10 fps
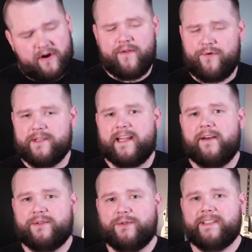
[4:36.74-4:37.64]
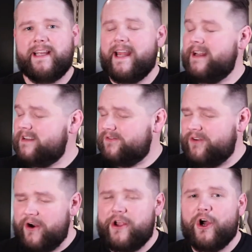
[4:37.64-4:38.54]
very first house you'll see. It is
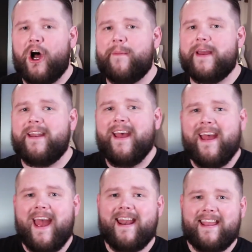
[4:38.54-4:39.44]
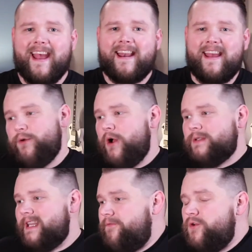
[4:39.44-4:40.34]
very common. And again, who
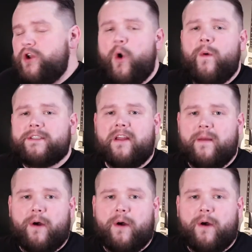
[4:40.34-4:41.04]
knows? If you know what's on the